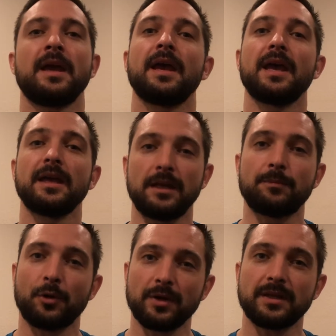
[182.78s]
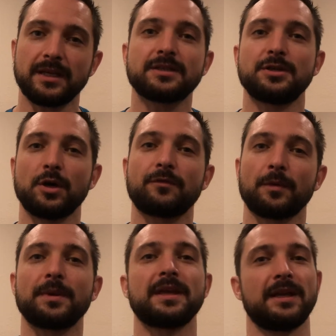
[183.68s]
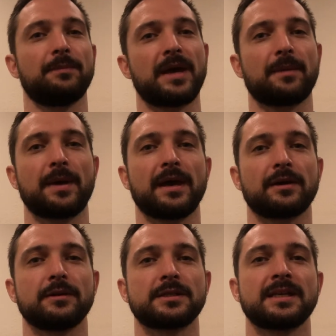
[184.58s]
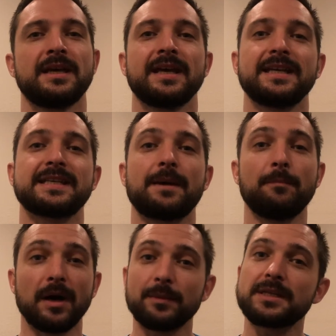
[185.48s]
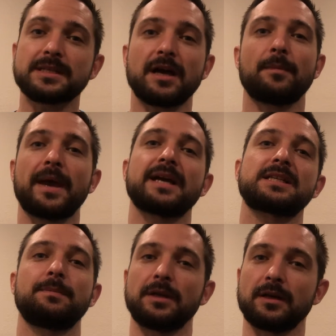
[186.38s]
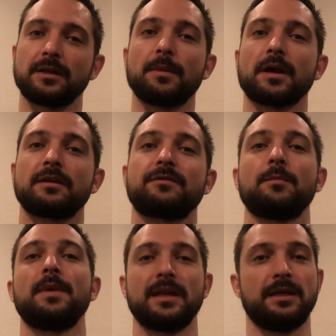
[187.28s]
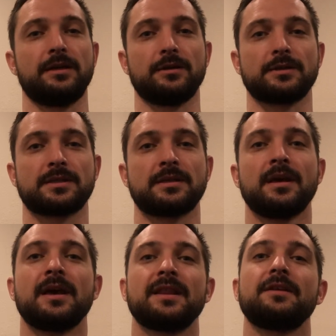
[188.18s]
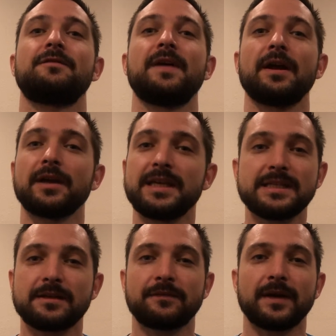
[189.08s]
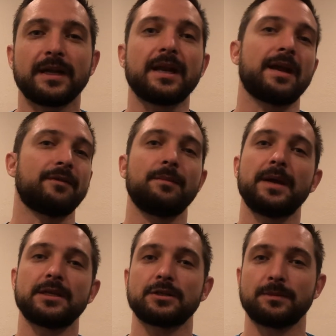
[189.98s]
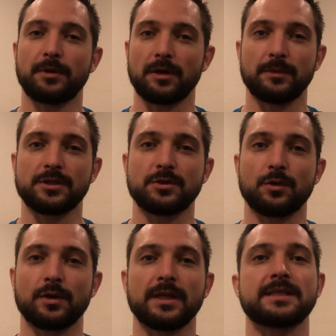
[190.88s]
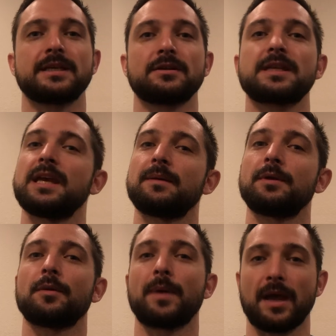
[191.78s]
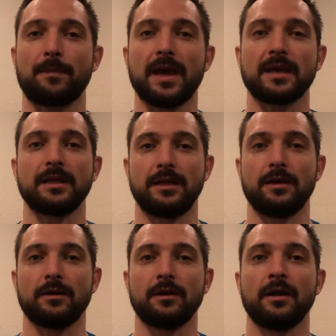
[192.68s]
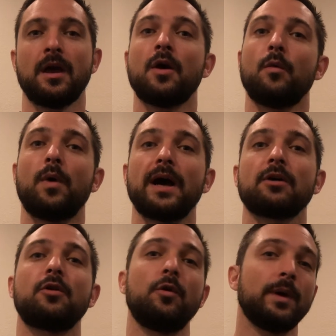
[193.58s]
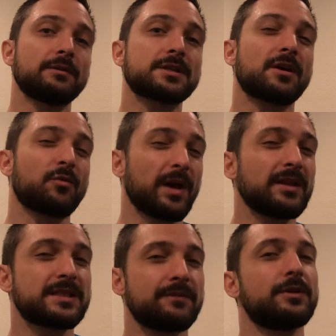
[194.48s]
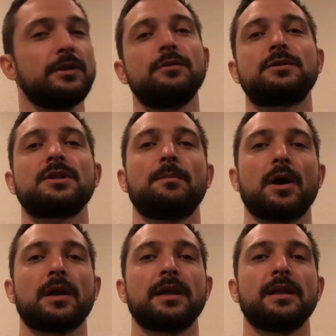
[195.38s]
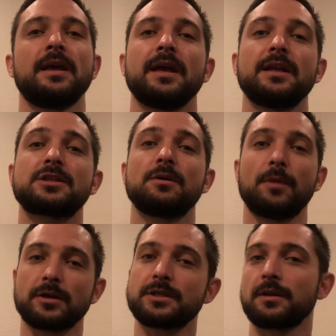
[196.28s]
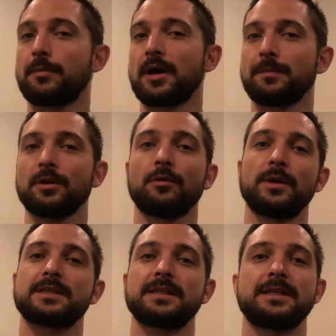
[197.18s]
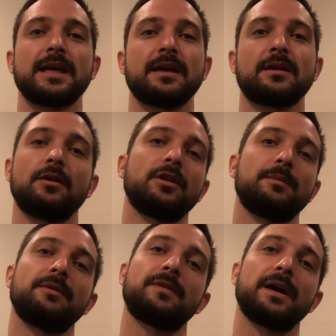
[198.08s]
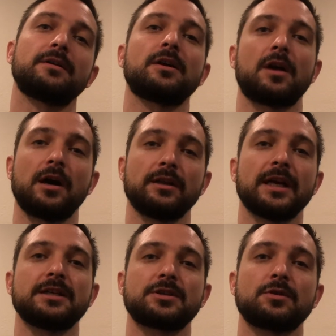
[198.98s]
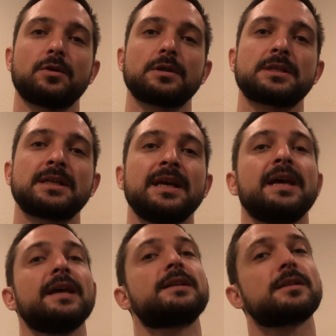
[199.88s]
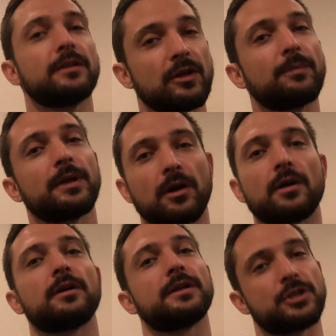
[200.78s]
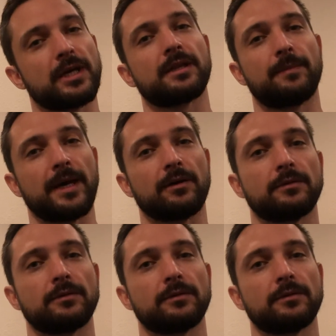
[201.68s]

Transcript: An important thing to note for beginning backpackers is that mummy style bags have been on the market for many years. They're very easy to find at every major department store that sells camping or backpacking gear. While quilts are relatively new to the market, and so most of the popular ones today can only be found on online stores, it's a little bit harder to check them out.